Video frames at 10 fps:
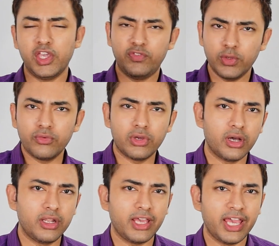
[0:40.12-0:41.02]
if you
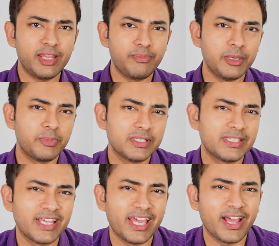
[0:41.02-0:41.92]
heard any people
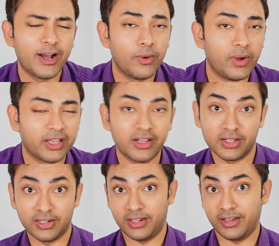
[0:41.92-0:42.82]
say, "Oh, I
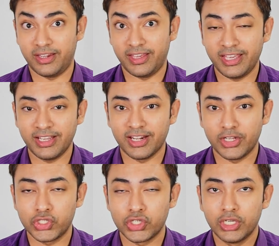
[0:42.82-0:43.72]
can't learn
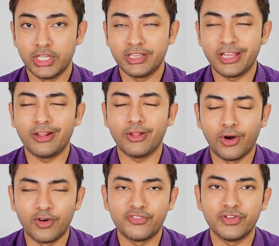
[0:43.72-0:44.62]
English," they'll
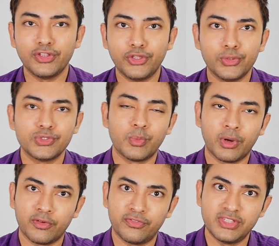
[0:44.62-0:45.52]
often use
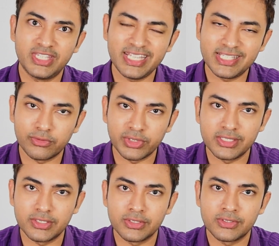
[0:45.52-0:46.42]
one of these
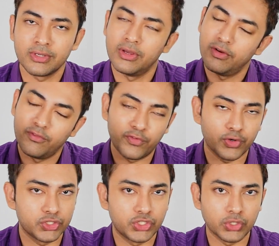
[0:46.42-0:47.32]
reasons for
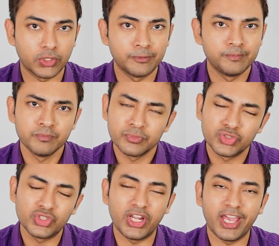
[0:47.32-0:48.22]
sure.
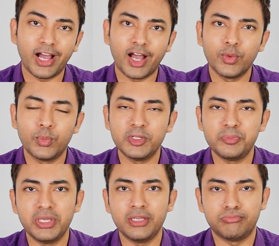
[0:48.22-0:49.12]
Today I will
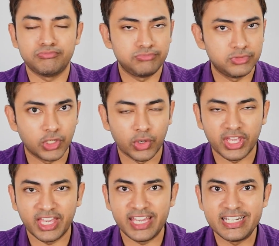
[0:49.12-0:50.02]
be
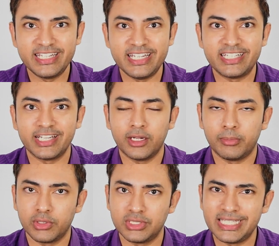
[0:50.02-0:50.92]
talking in detail
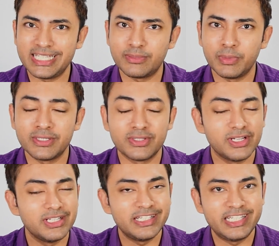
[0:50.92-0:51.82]
about these myths,
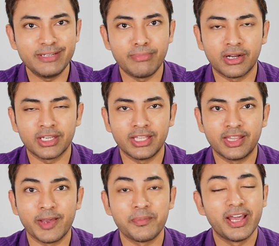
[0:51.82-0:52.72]
debunking them,